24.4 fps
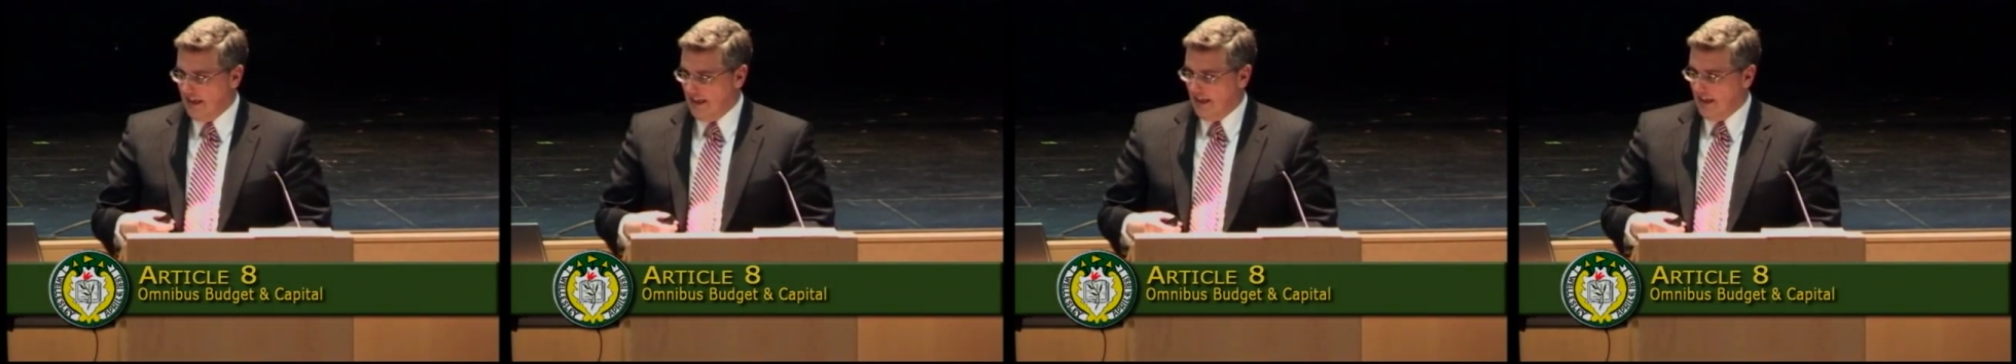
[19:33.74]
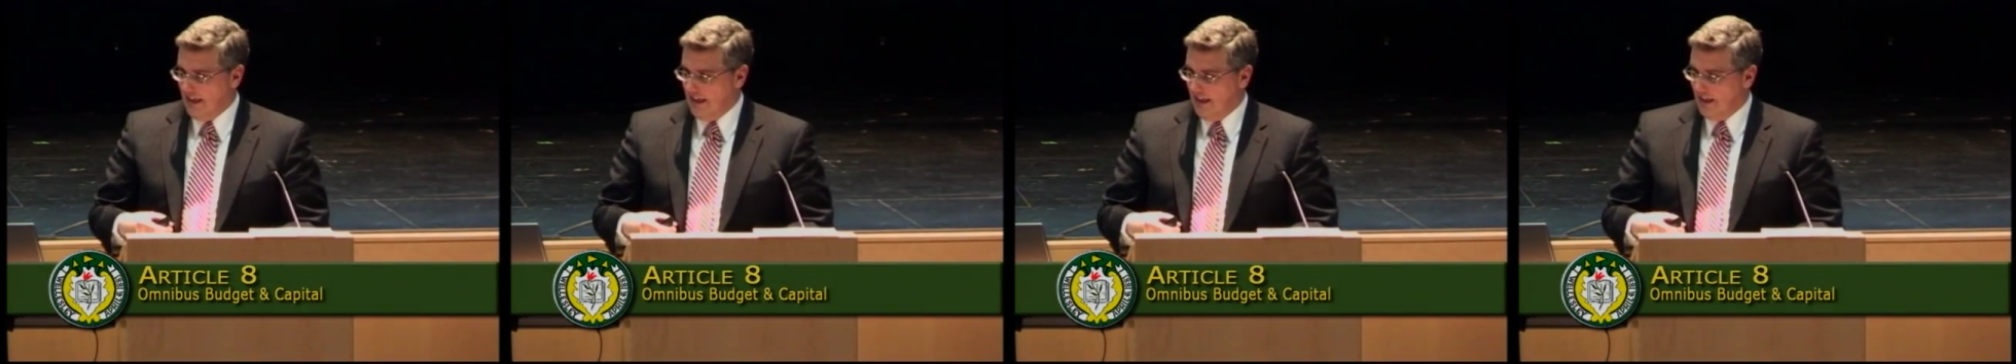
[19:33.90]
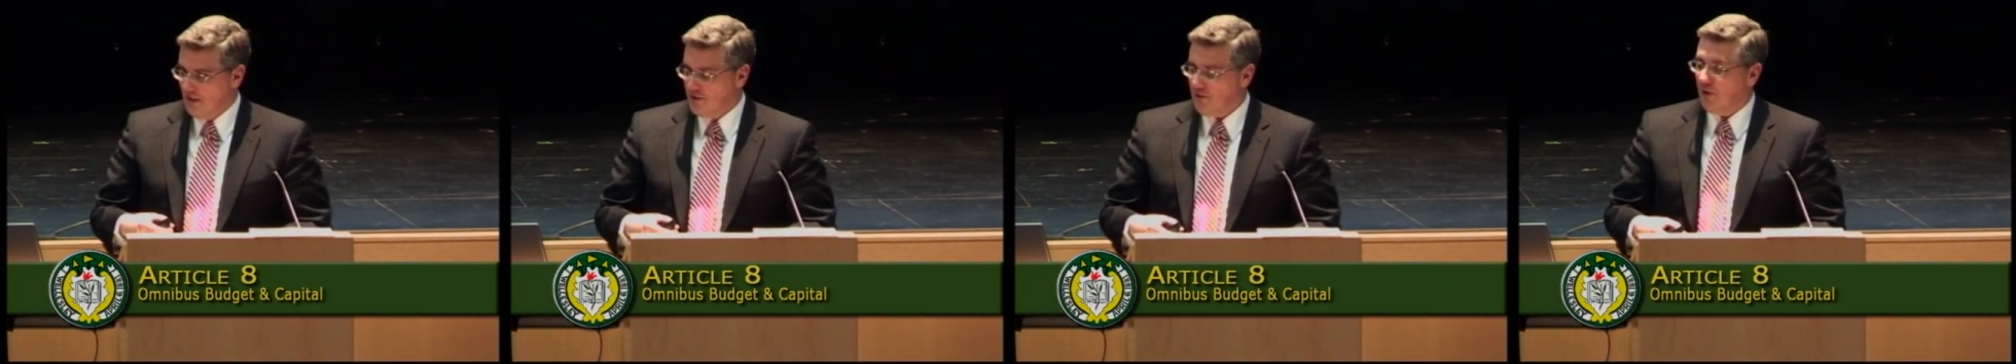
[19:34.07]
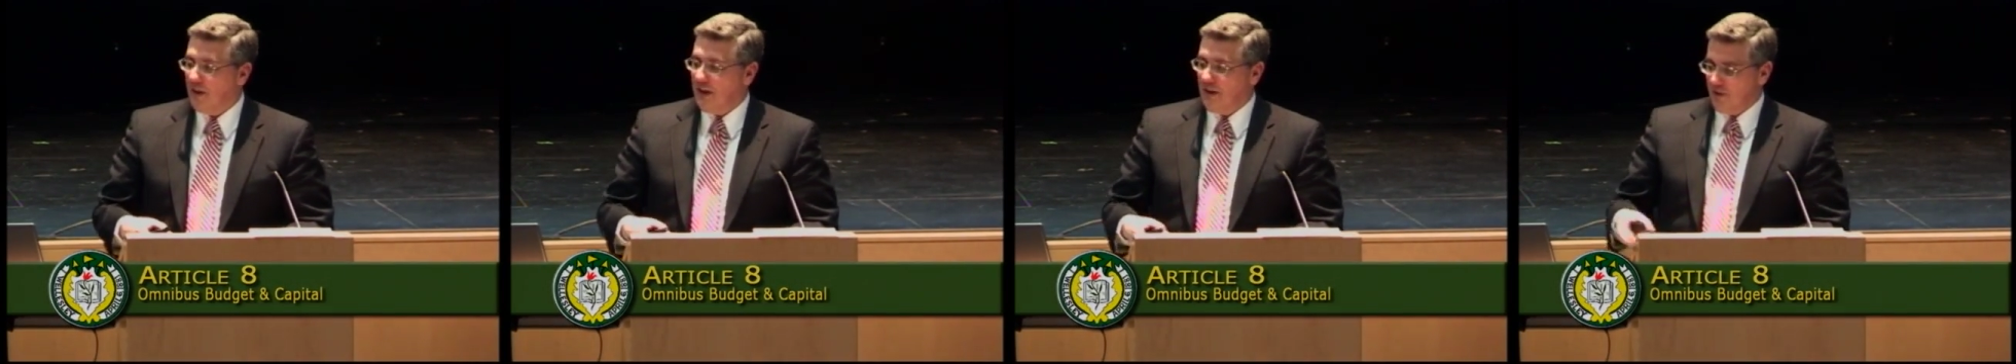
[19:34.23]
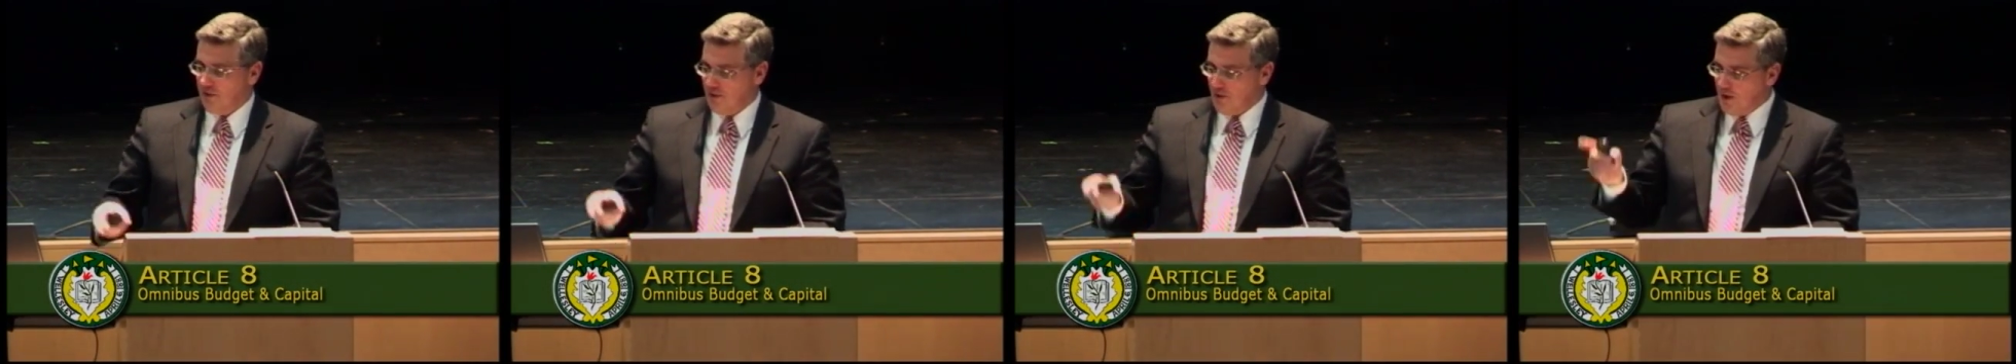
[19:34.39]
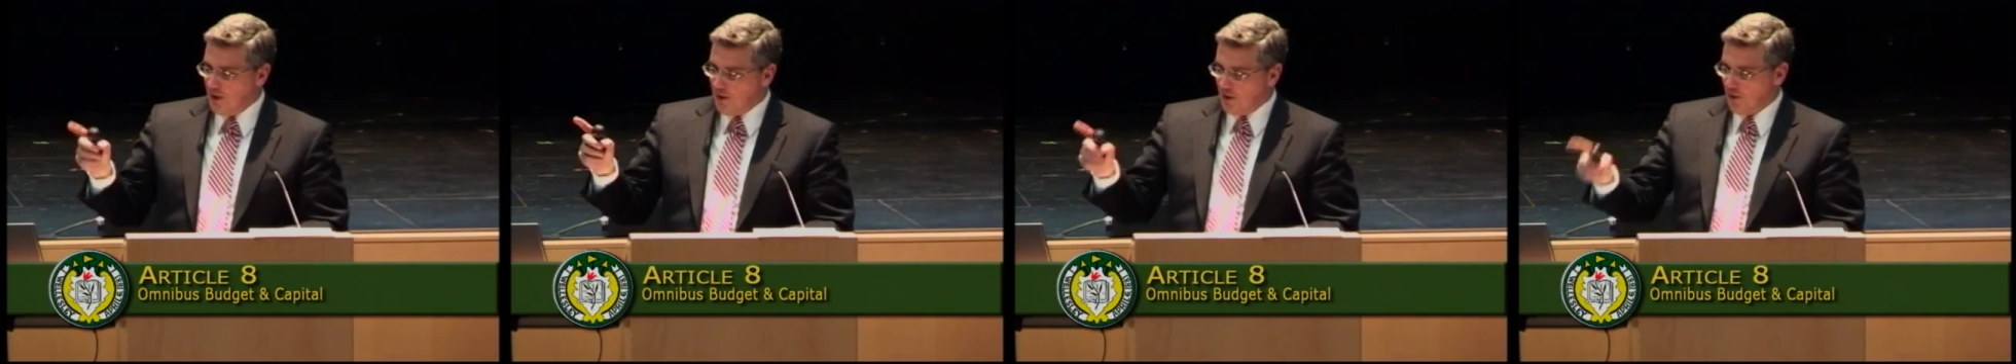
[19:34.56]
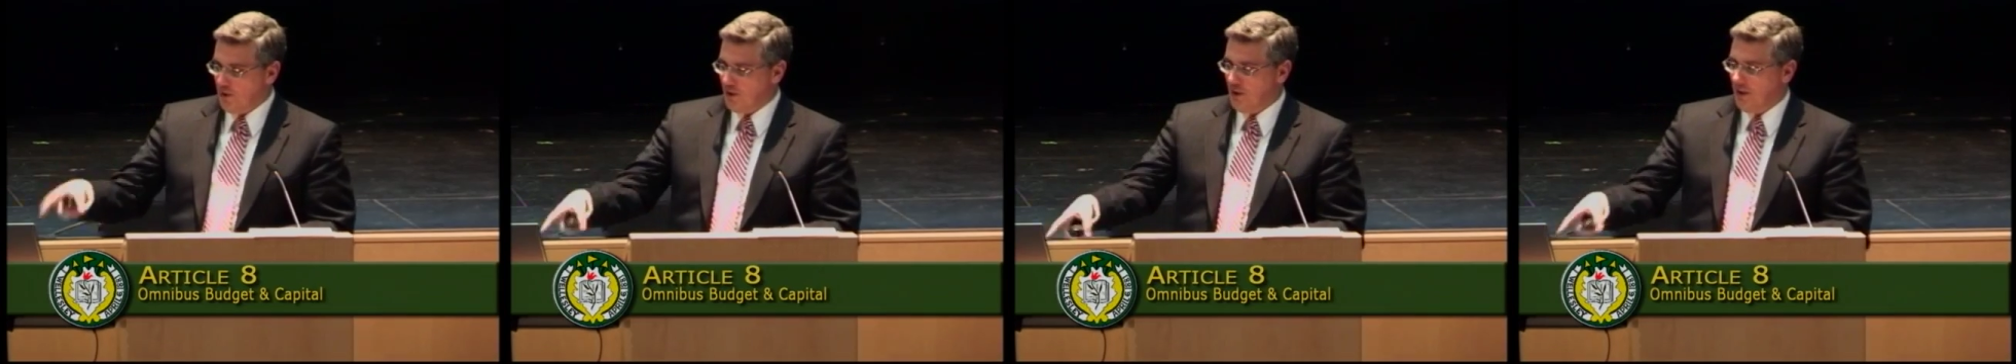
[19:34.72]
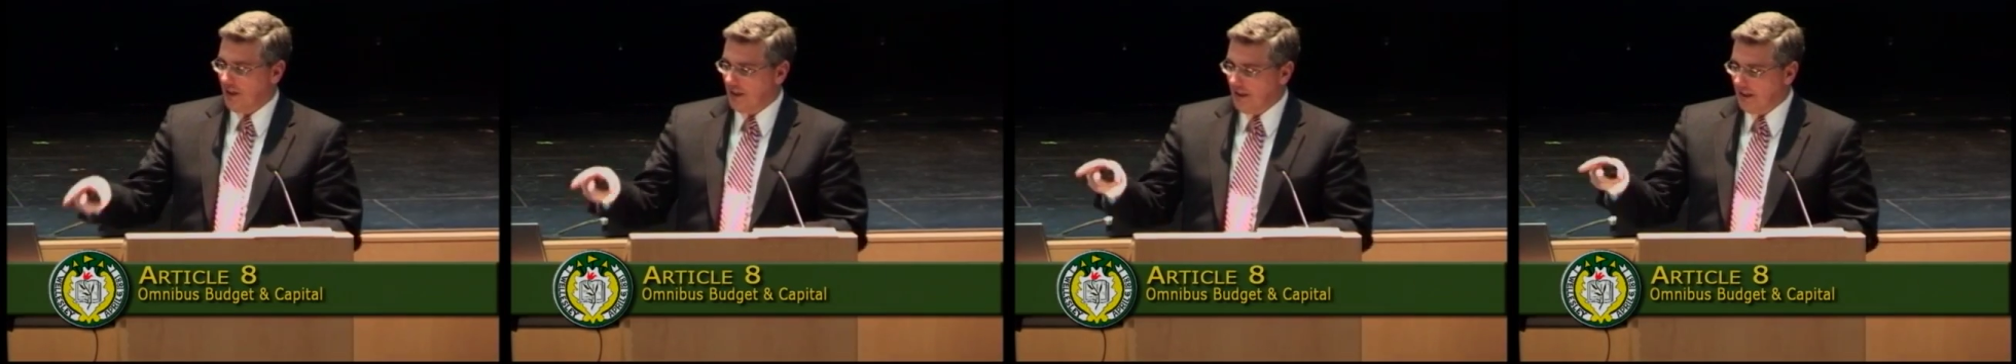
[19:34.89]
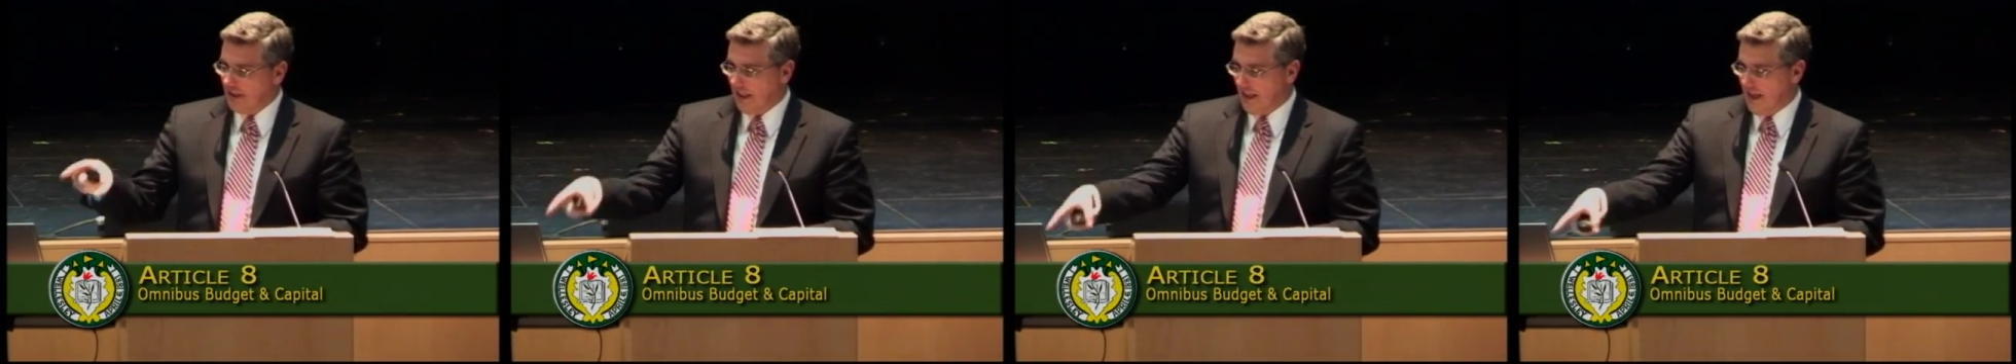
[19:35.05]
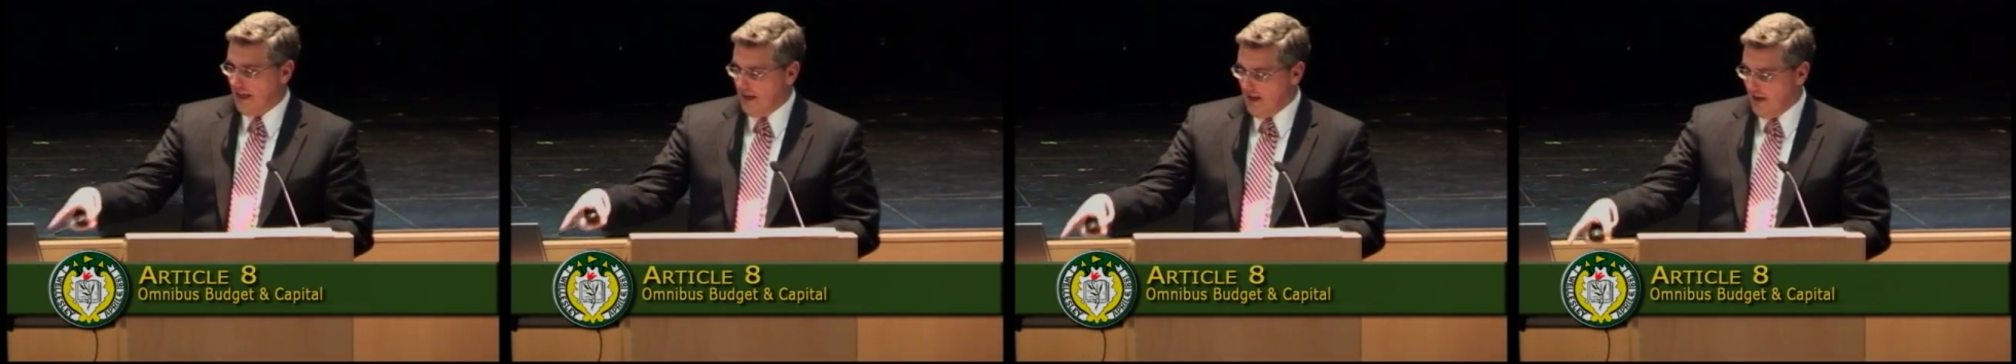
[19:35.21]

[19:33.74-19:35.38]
It's funny, there's an interesting delay